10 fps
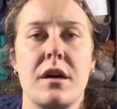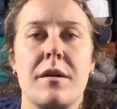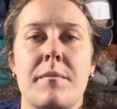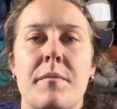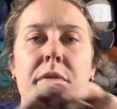
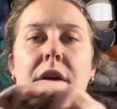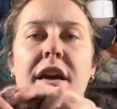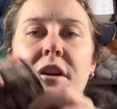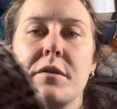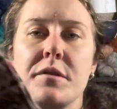I
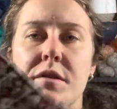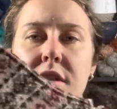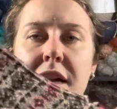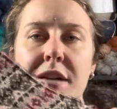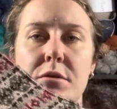used
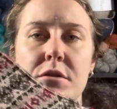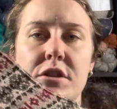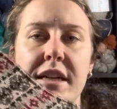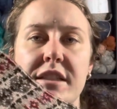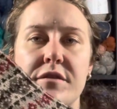natural
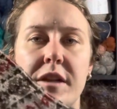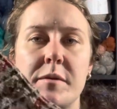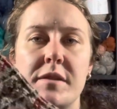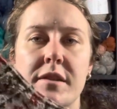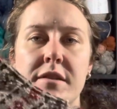shades of
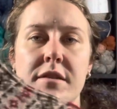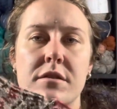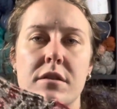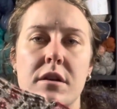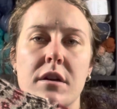Jamieson
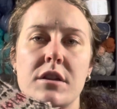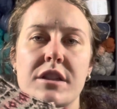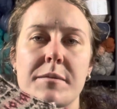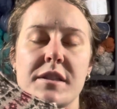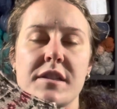
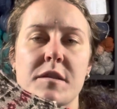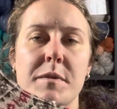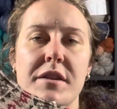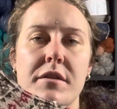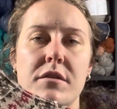and
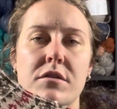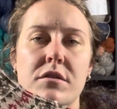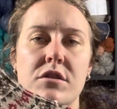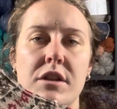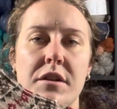Smith
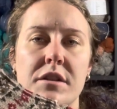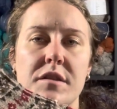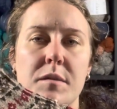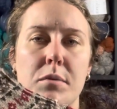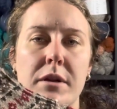Shetland
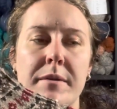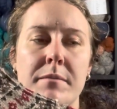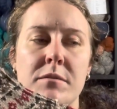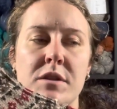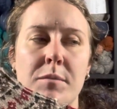
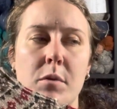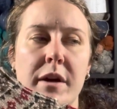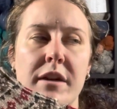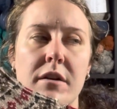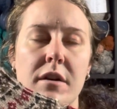Supreme jumper weight.